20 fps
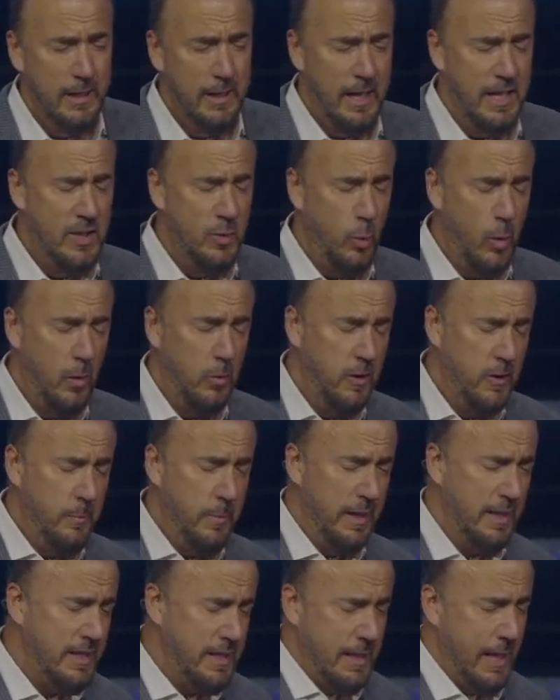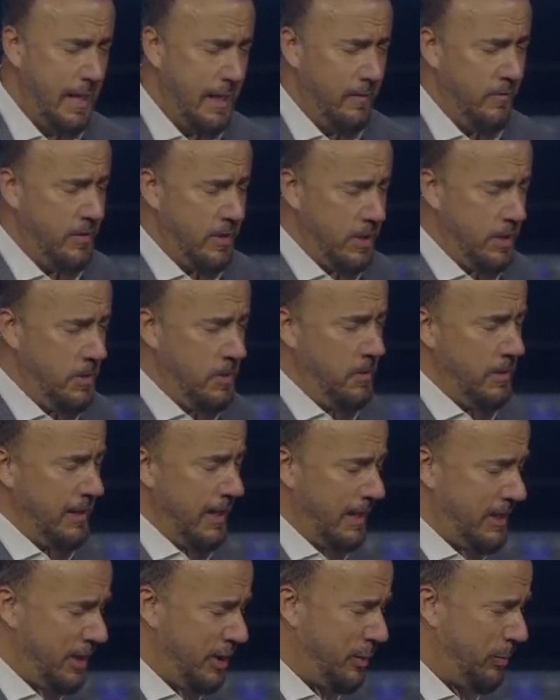It's what we've been saved to, and
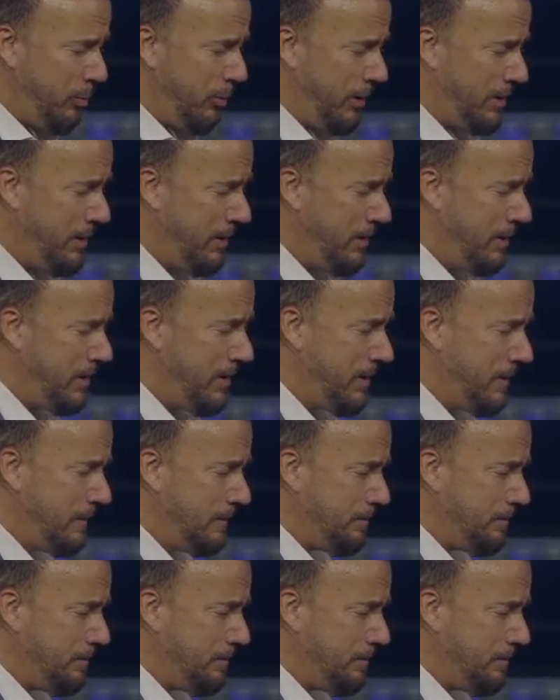that's his presence.